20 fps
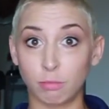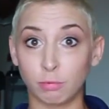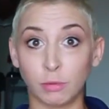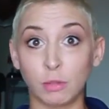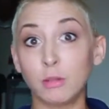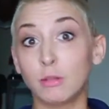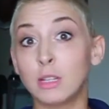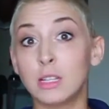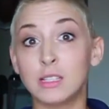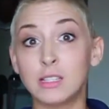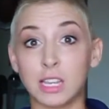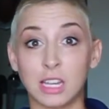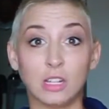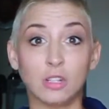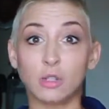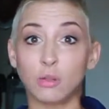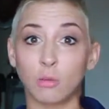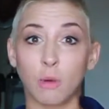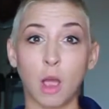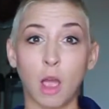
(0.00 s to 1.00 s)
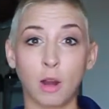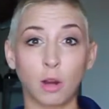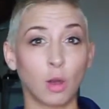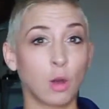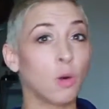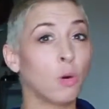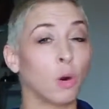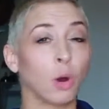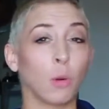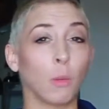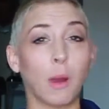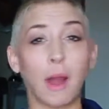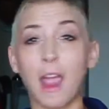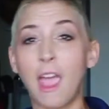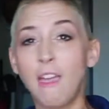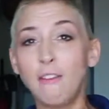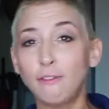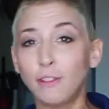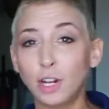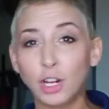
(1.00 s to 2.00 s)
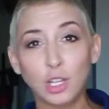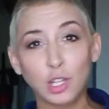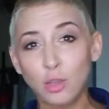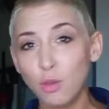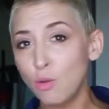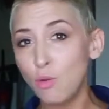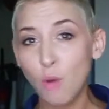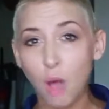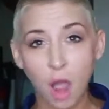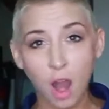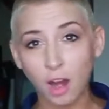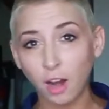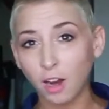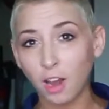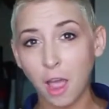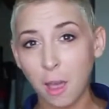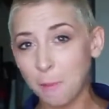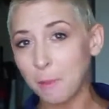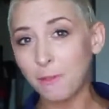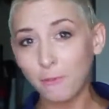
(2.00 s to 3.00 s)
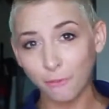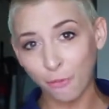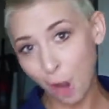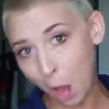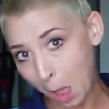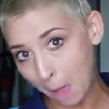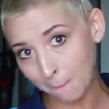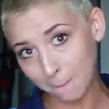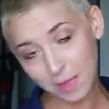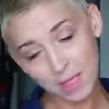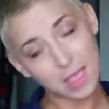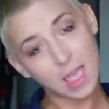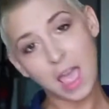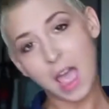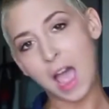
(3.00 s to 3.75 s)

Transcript: breweries in Toronto or wherever you are coming from.